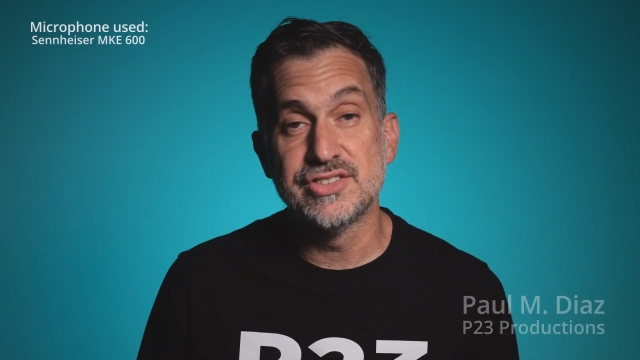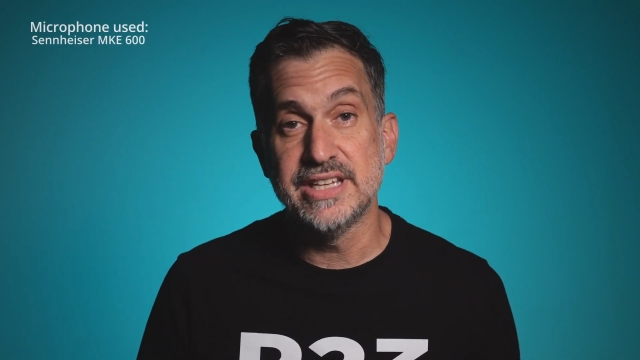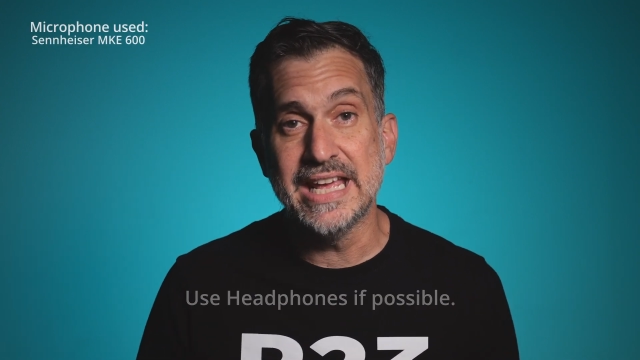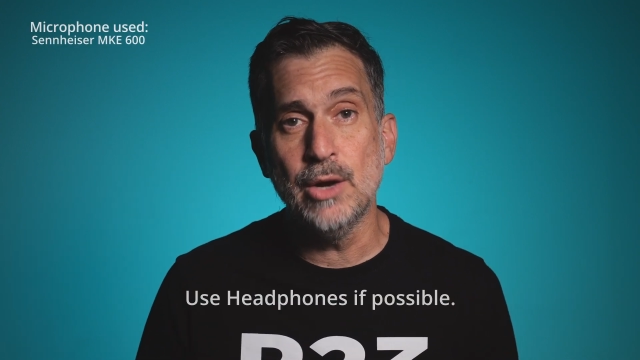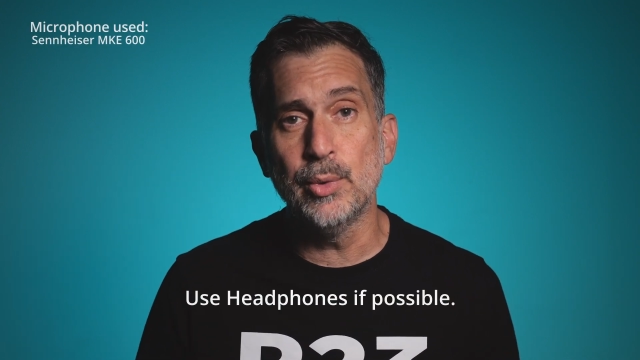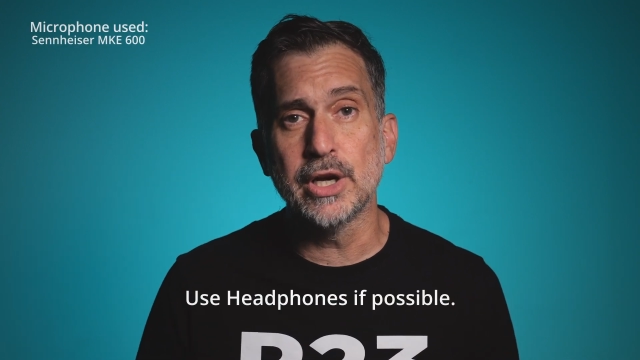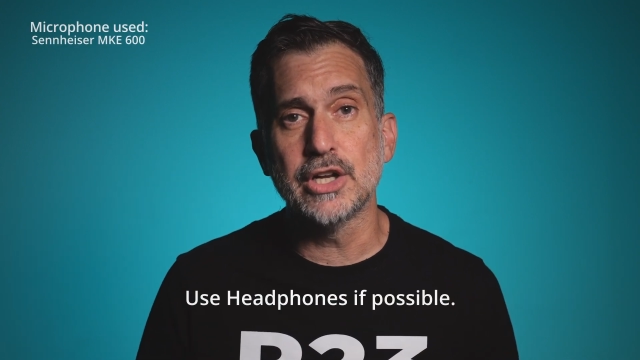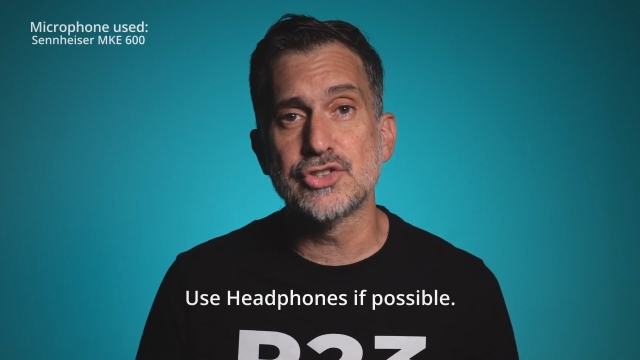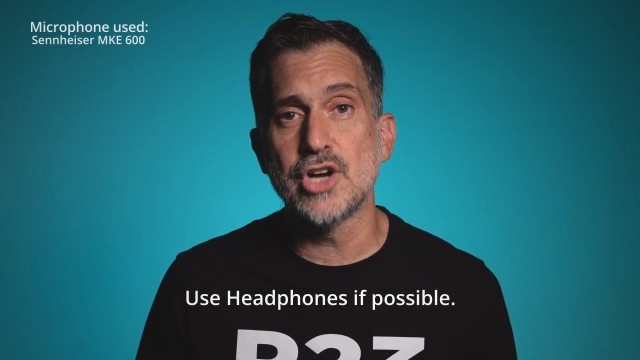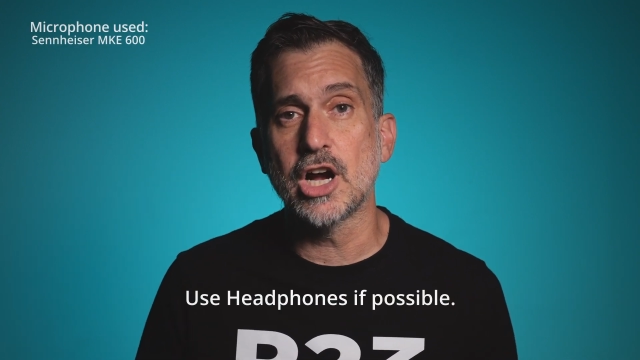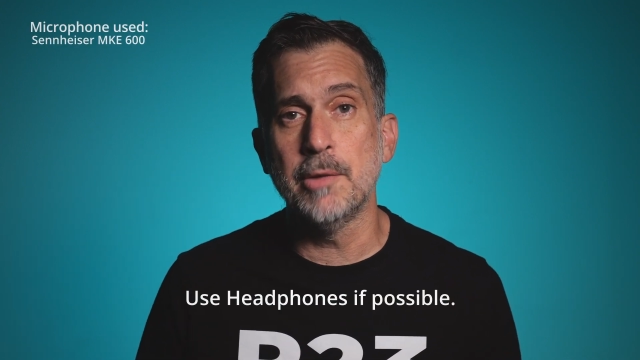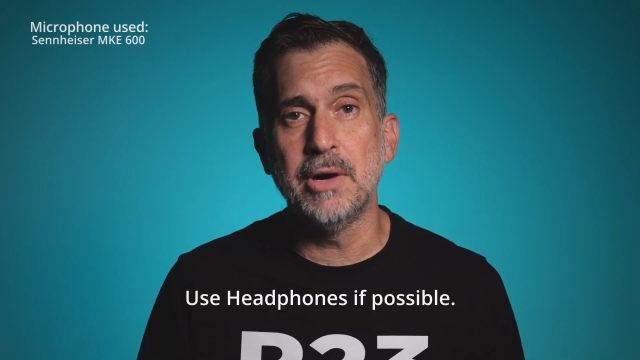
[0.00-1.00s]
Today we're going
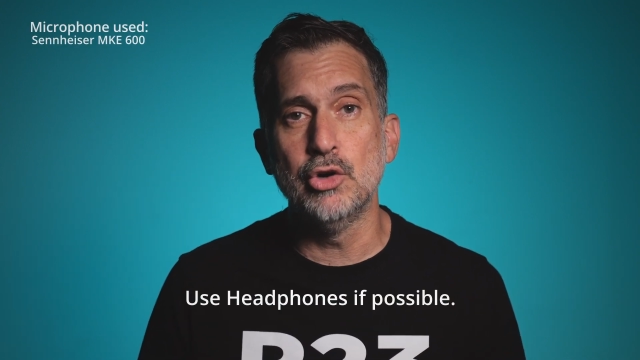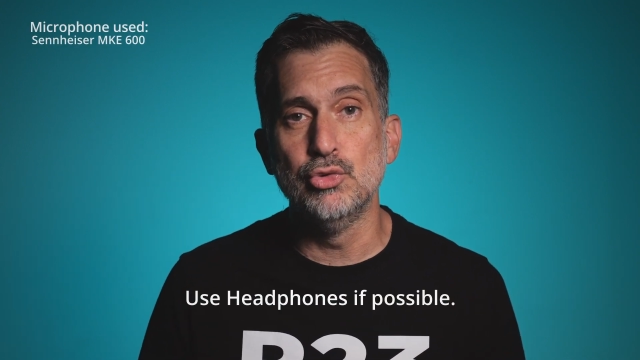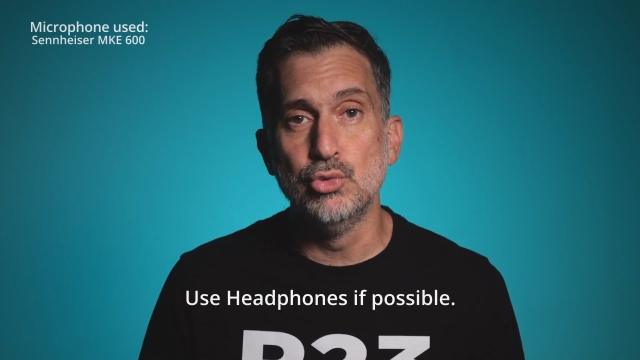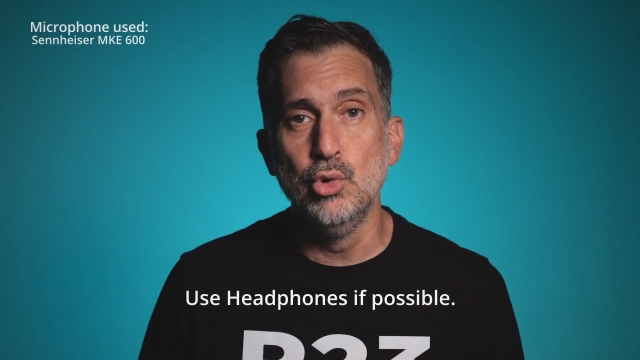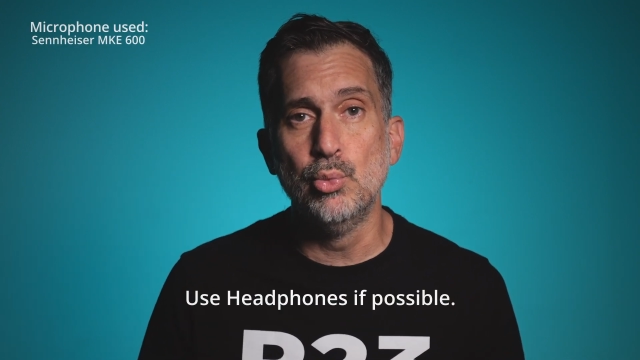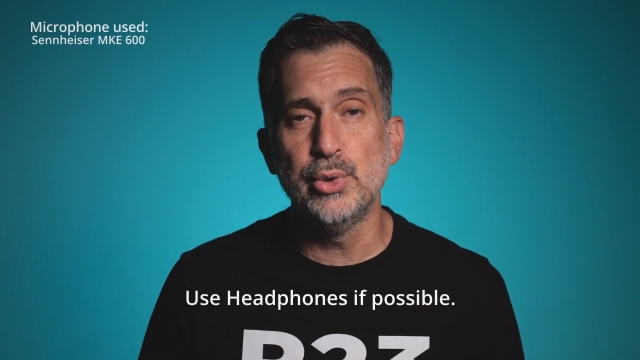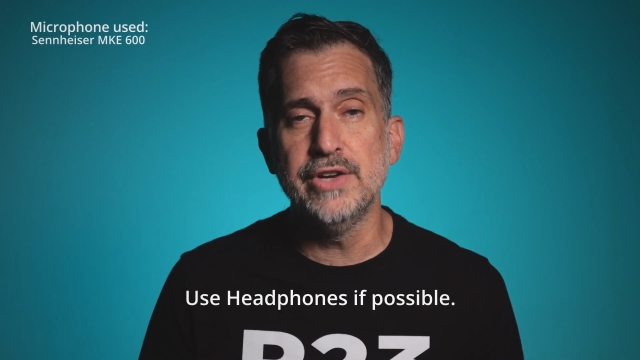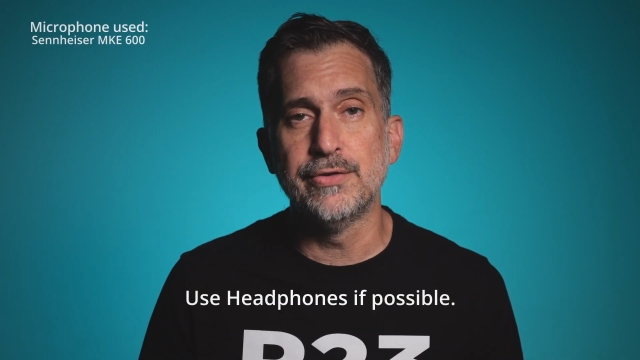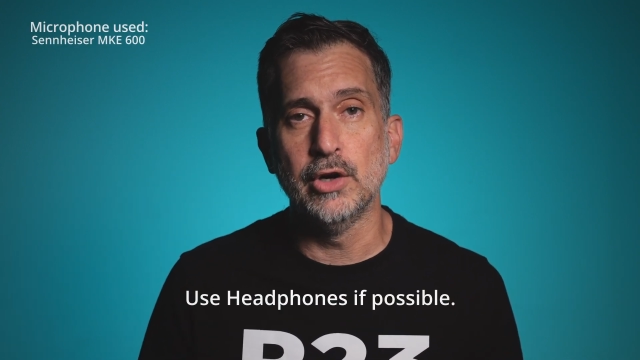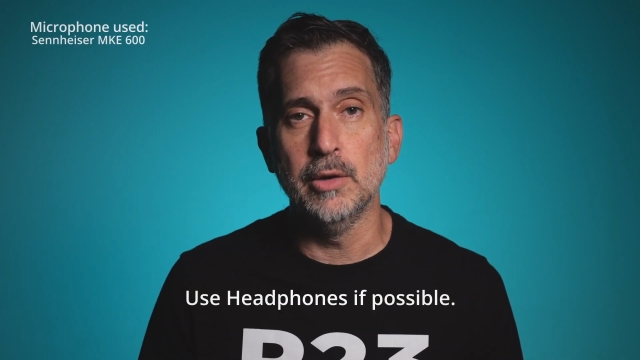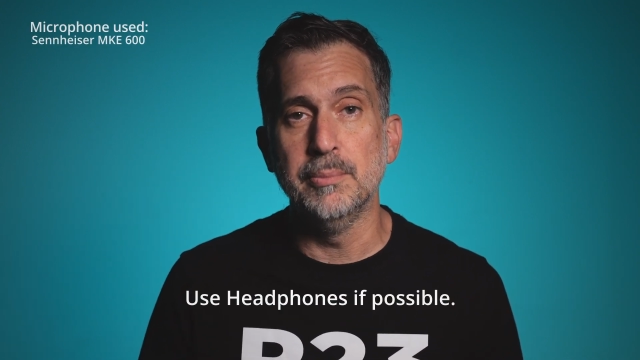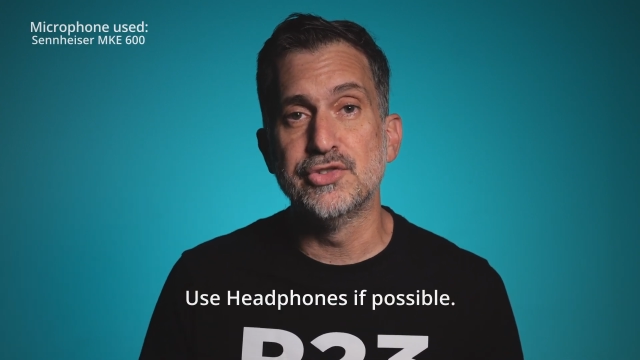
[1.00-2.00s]
to talk about room
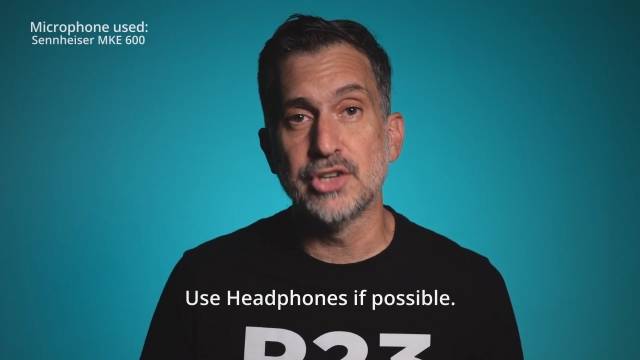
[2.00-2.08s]
reverb.